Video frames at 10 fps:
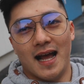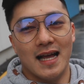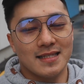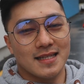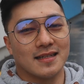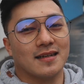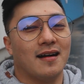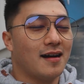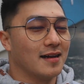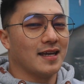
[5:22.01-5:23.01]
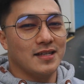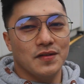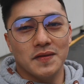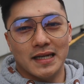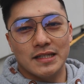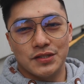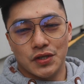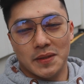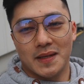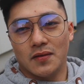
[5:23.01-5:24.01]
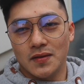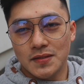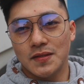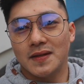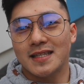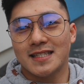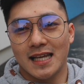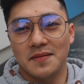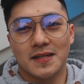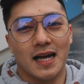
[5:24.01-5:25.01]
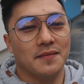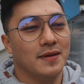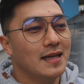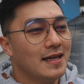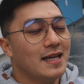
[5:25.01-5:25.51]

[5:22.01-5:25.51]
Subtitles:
as a car that you would enjoy, but also at the same time